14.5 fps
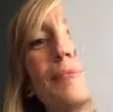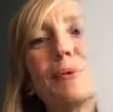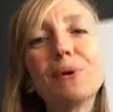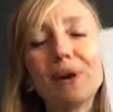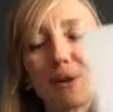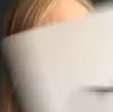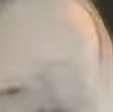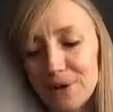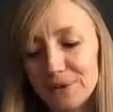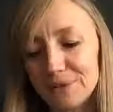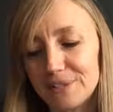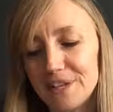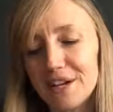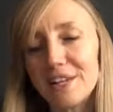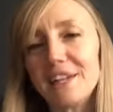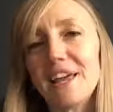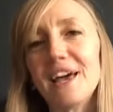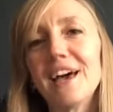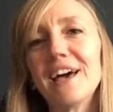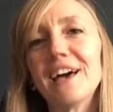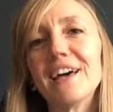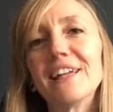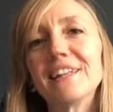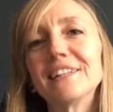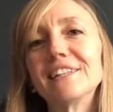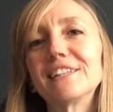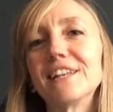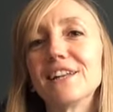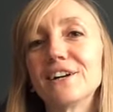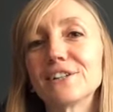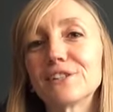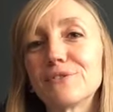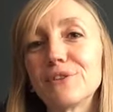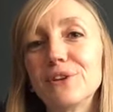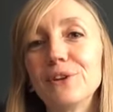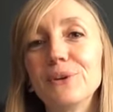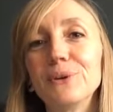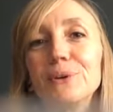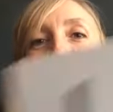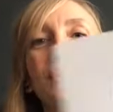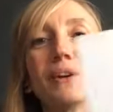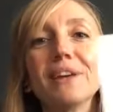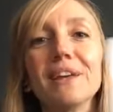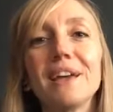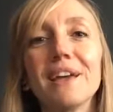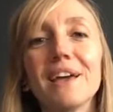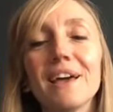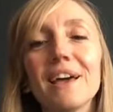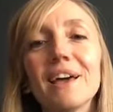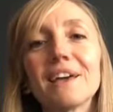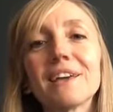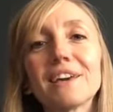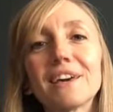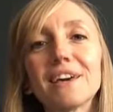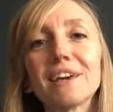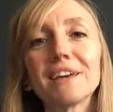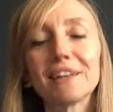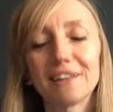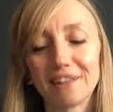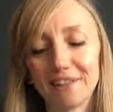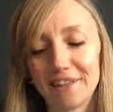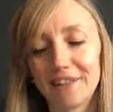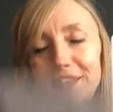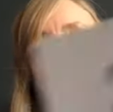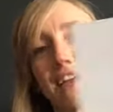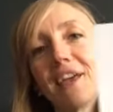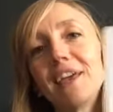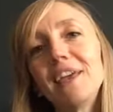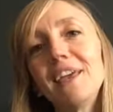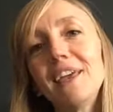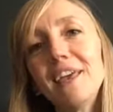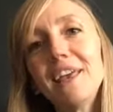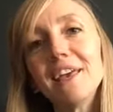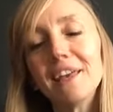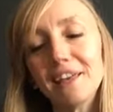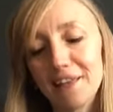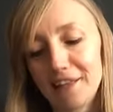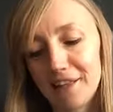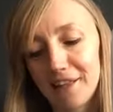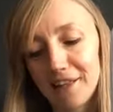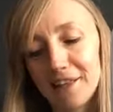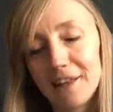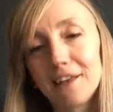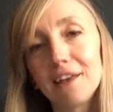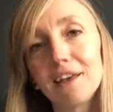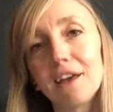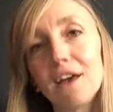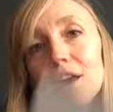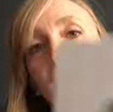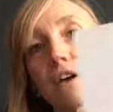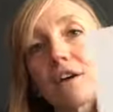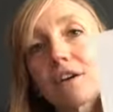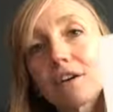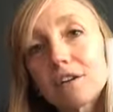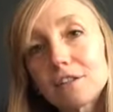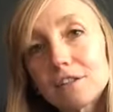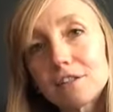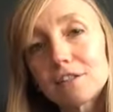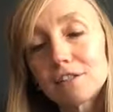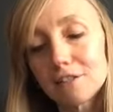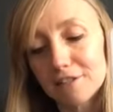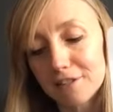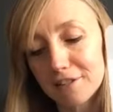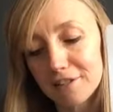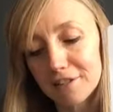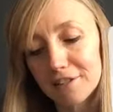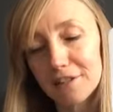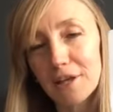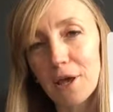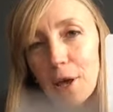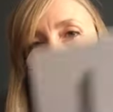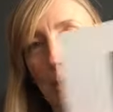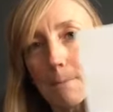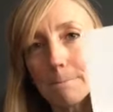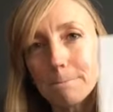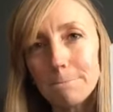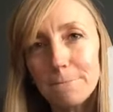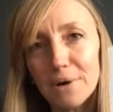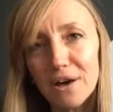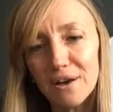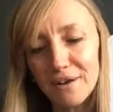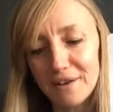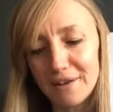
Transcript: a boy, well done. And last few. K, E, X, B,